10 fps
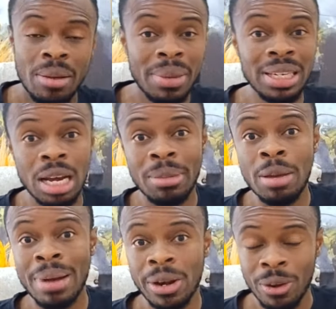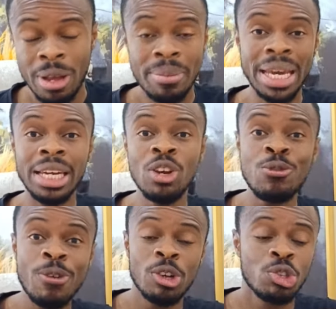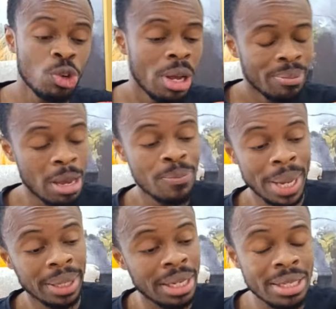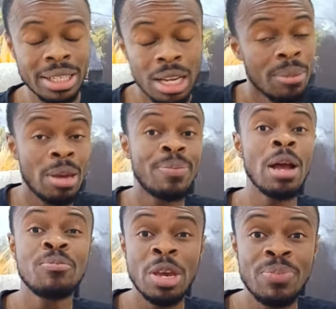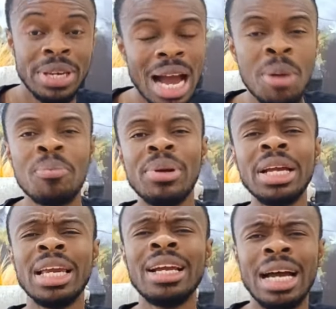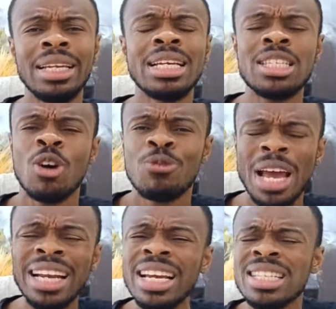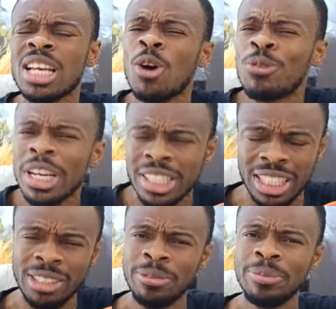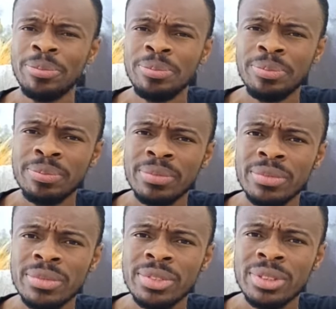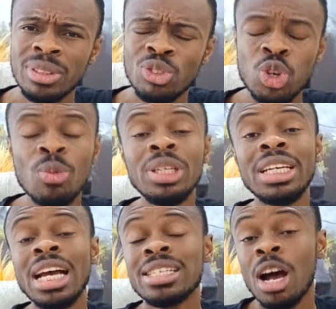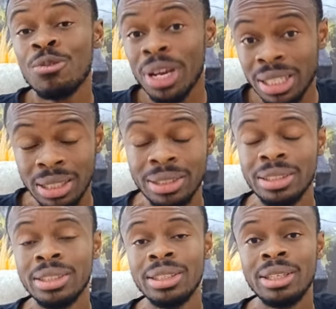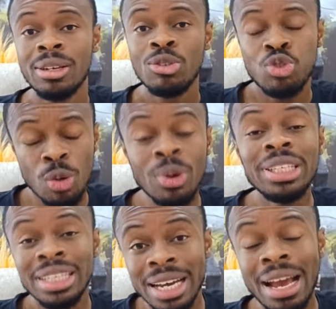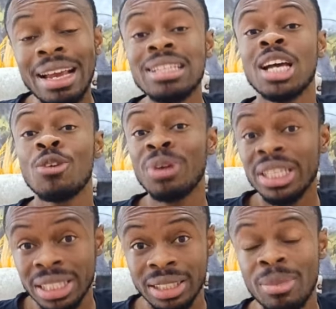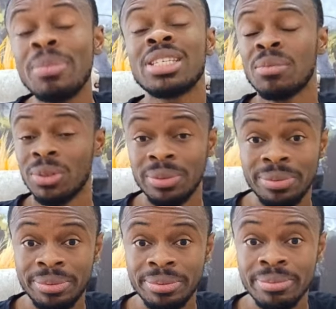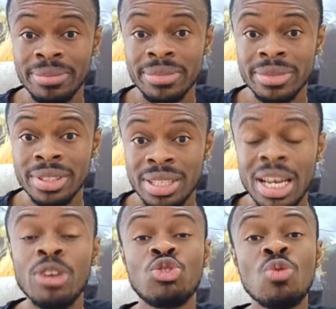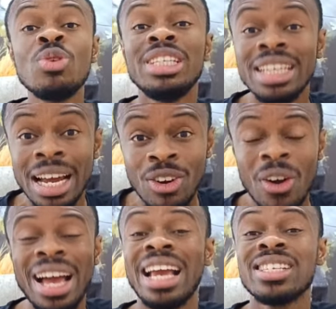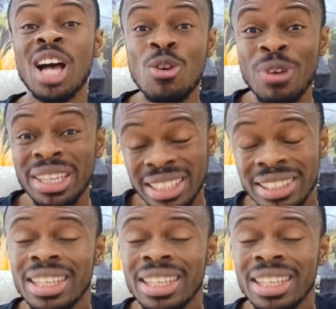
me dear me bano, me a new force, me pen DC, me pen PP, I'm bringing Ghanaian salvation. Trumudia salvation. Trumudia a salvation, maybe some. Say Trumudia no a salvation.